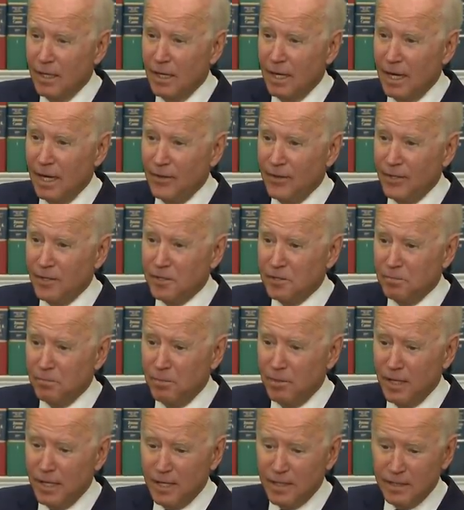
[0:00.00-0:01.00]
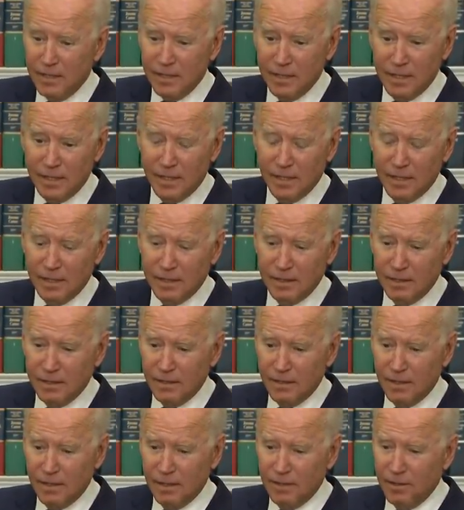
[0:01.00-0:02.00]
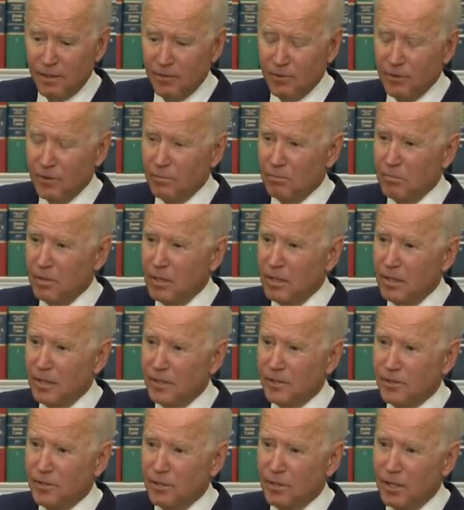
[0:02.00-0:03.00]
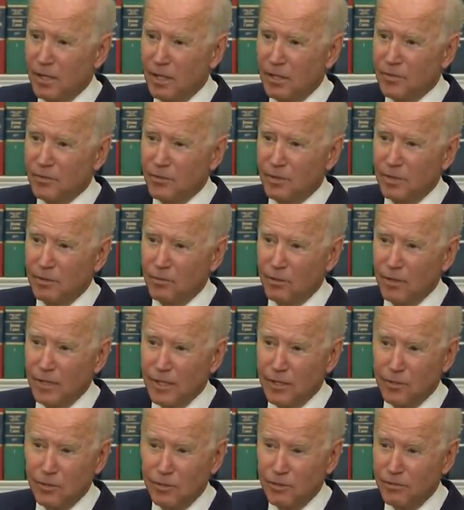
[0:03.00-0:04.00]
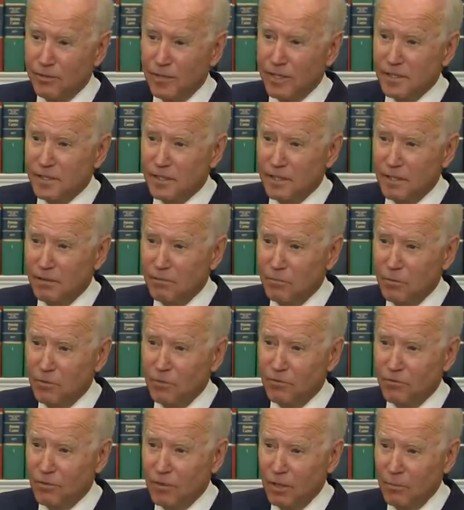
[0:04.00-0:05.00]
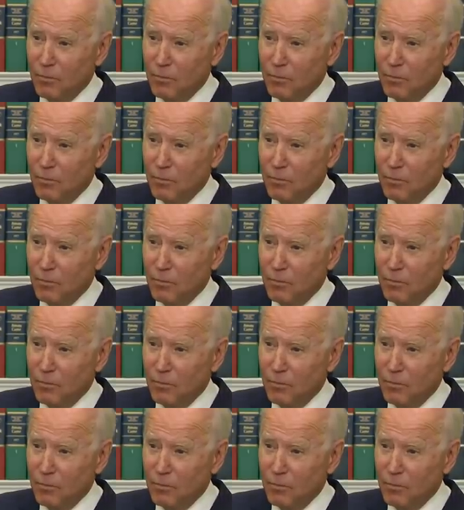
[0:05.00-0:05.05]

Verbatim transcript: Had this been in another Middle Eastern country where he could have easily have moved from,